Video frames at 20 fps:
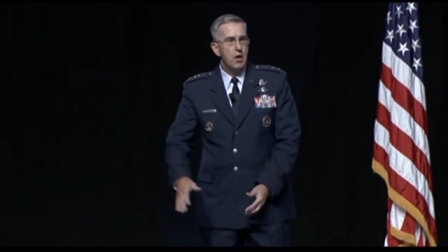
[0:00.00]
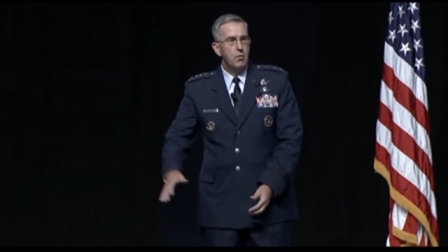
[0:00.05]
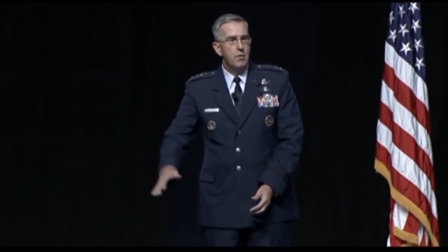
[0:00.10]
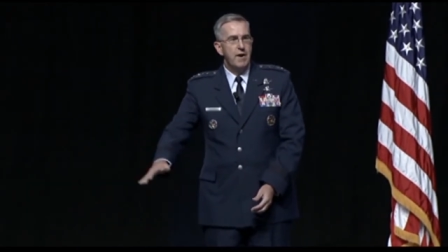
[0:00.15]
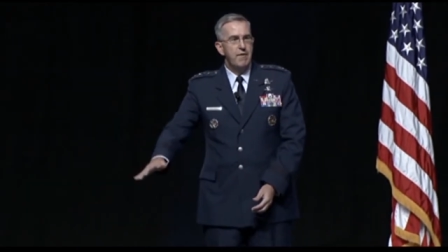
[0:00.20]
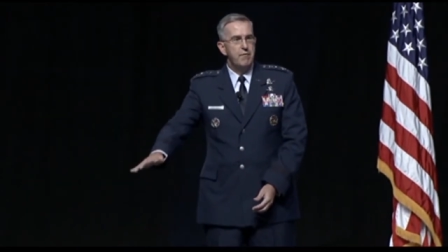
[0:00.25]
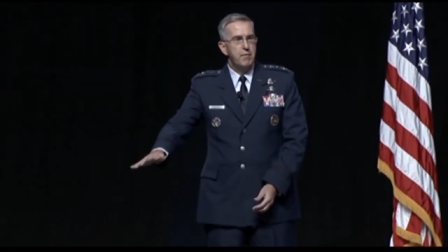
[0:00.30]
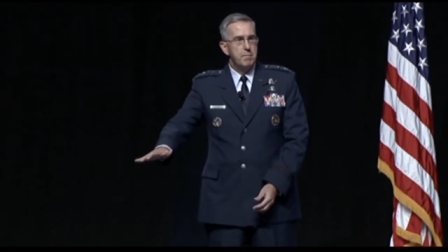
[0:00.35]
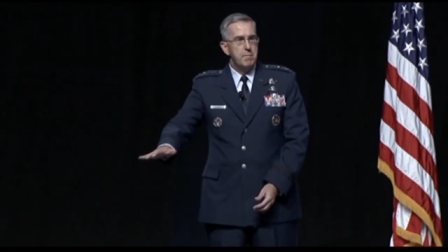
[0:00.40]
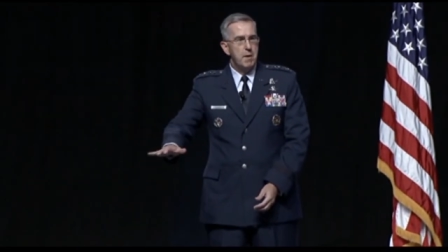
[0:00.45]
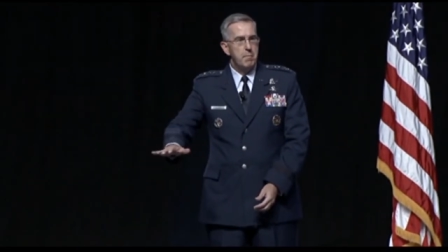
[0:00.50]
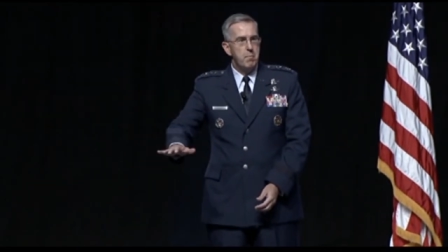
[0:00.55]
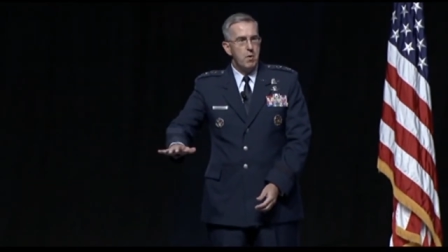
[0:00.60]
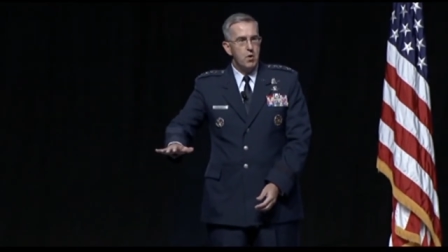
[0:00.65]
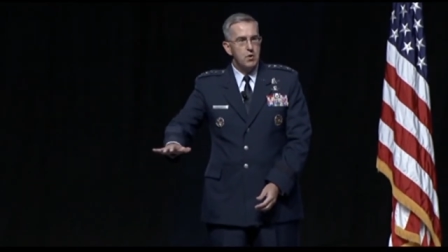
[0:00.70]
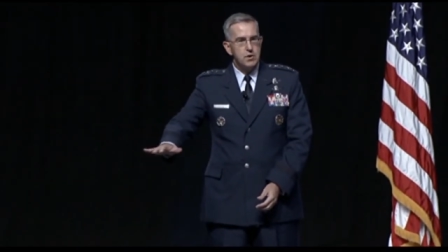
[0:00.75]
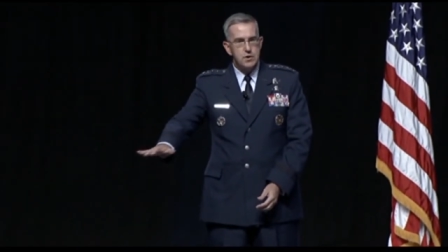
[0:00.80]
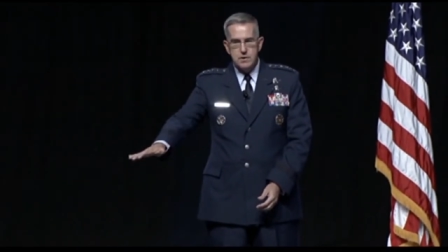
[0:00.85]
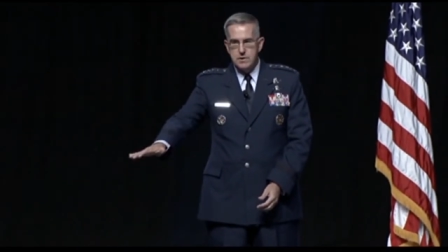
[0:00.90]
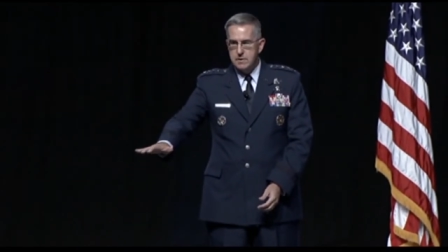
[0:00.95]
All the way
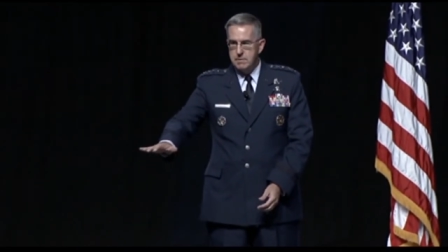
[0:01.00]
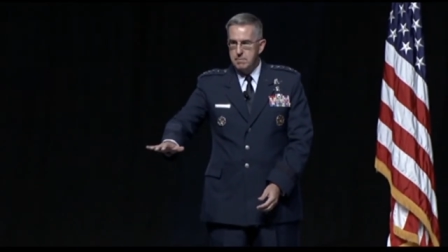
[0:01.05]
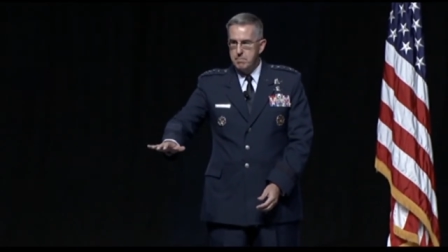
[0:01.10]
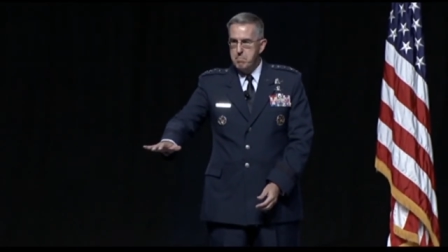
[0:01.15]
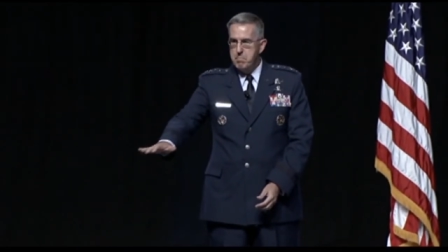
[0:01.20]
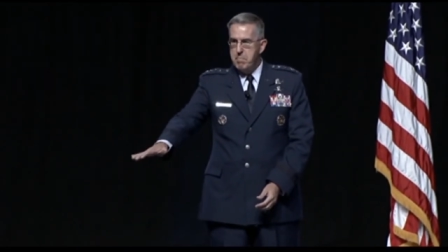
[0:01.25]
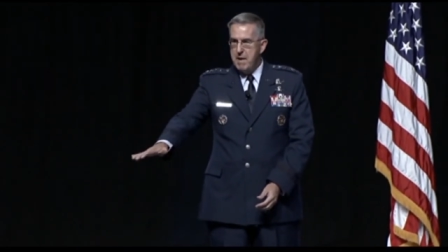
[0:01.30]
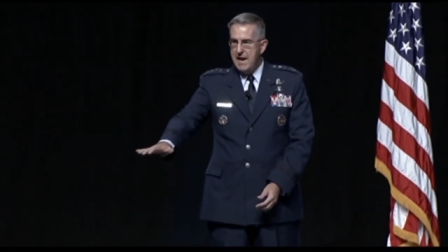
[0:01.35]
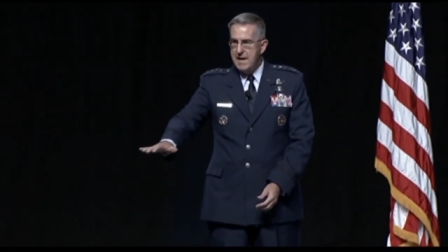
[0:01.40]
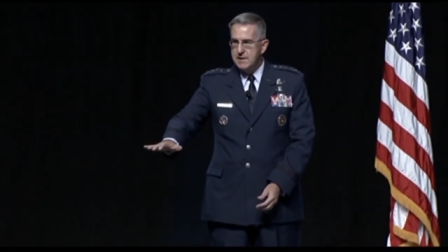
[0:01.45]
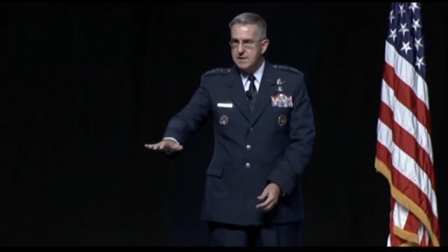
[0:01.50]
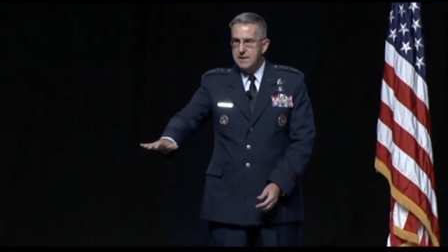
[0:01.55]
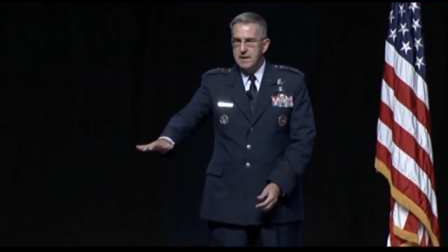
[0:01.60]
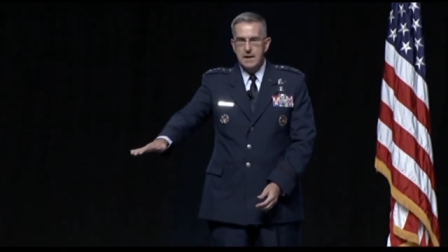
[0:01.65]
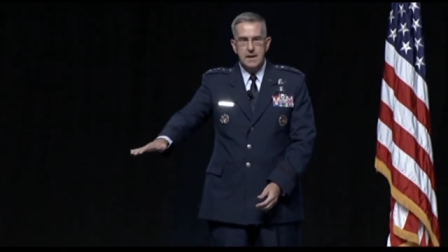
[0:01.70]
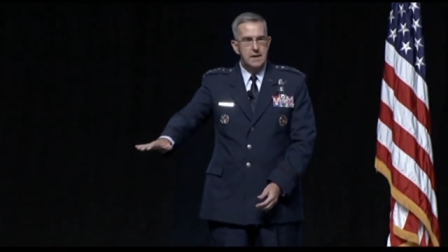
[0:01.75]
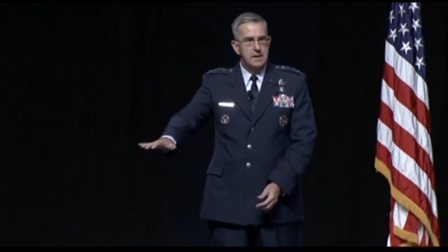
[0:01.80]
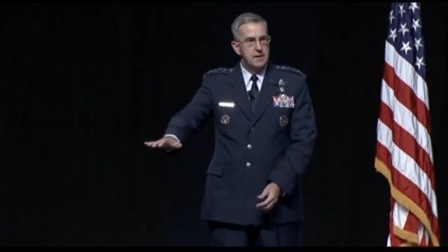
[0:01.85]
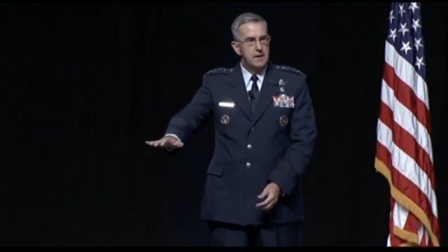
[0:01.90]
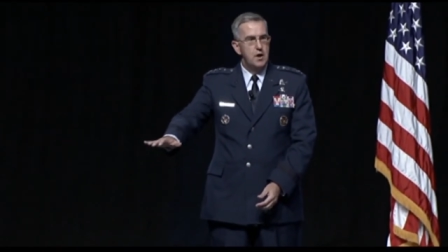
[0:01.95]
from the most
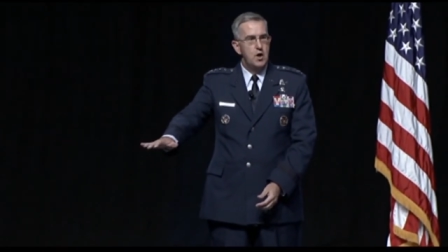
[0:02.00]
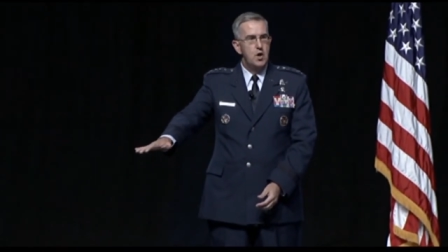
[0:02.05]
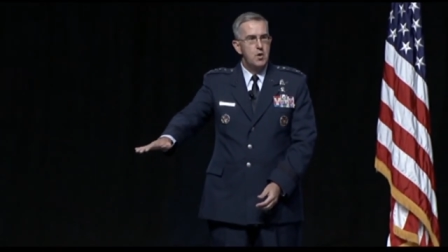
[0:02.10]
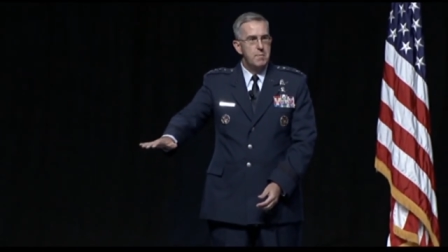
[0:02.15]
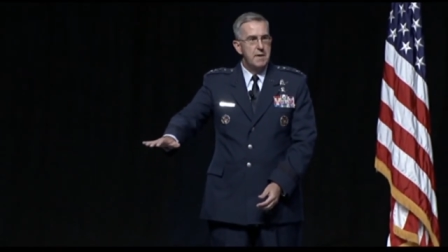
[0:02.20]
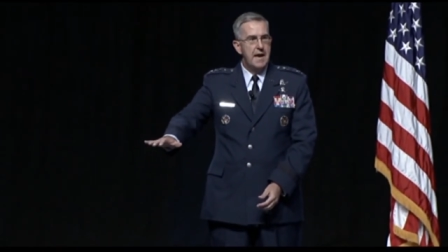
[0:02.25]
basic